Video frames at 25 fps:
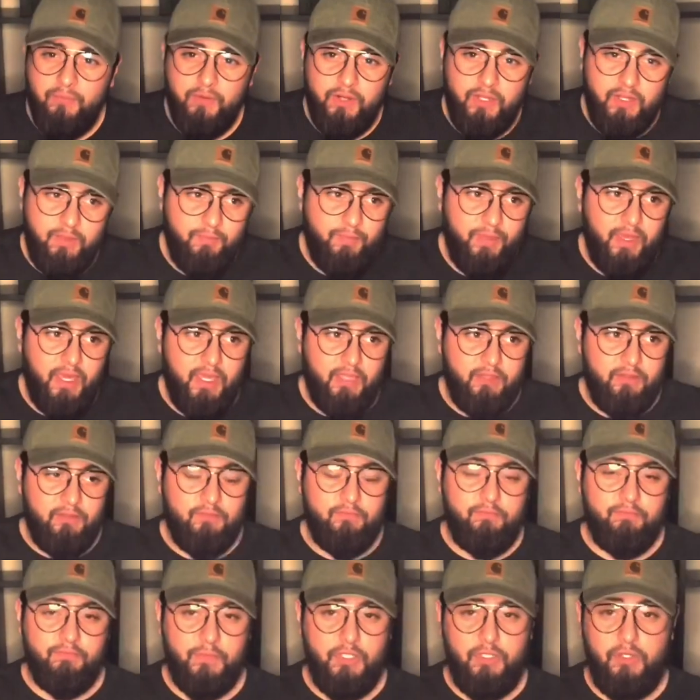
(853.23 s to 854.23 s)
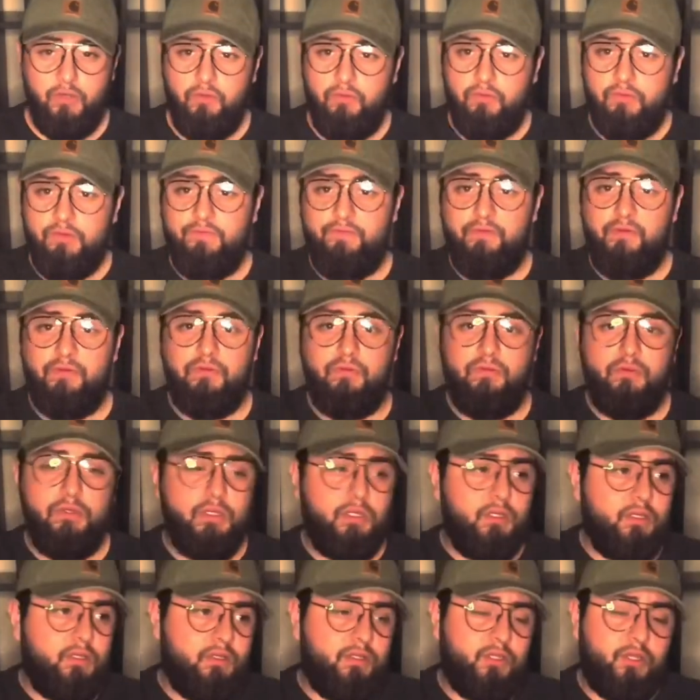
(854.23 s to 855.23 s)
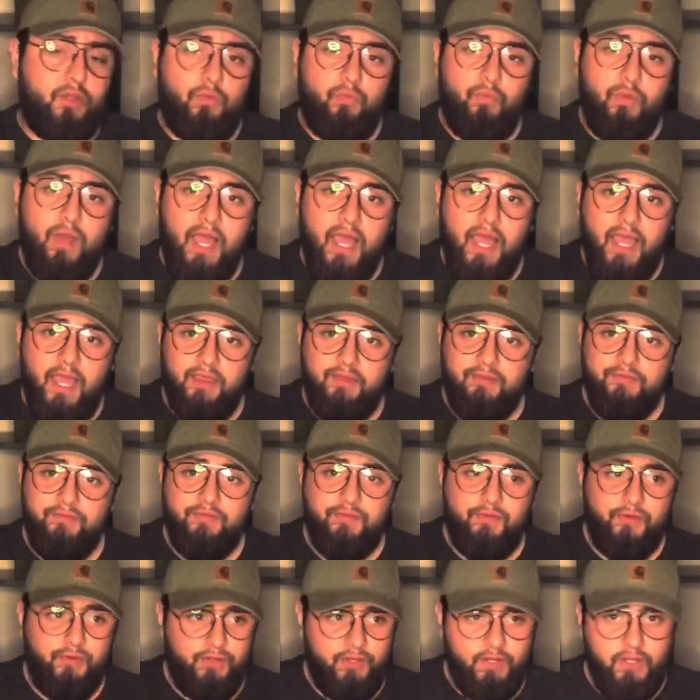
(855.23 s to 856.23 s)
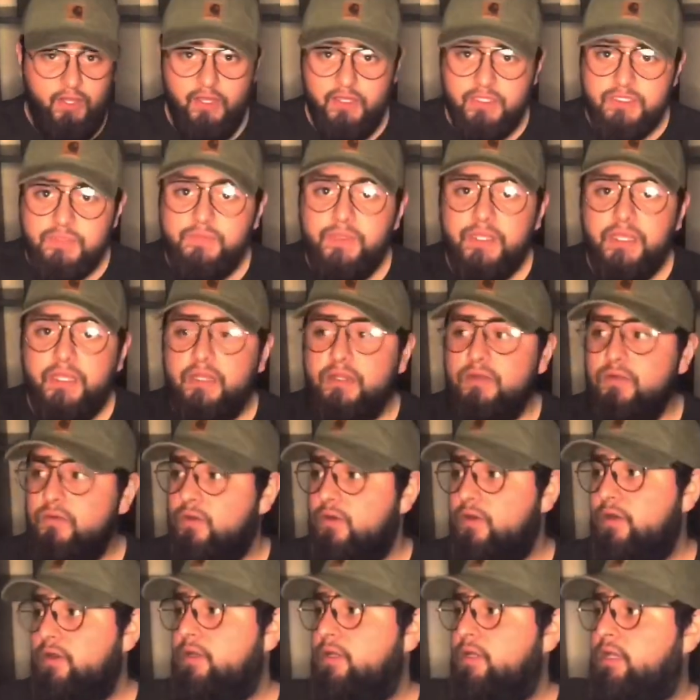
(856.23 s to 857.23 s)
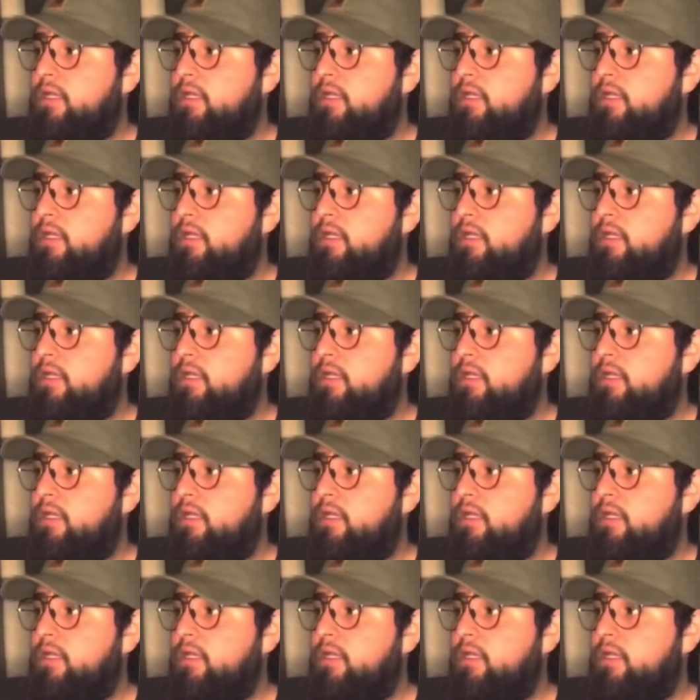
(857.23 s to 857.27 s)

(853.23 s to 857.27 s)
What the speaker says: Would it impact, your wife or your husband, or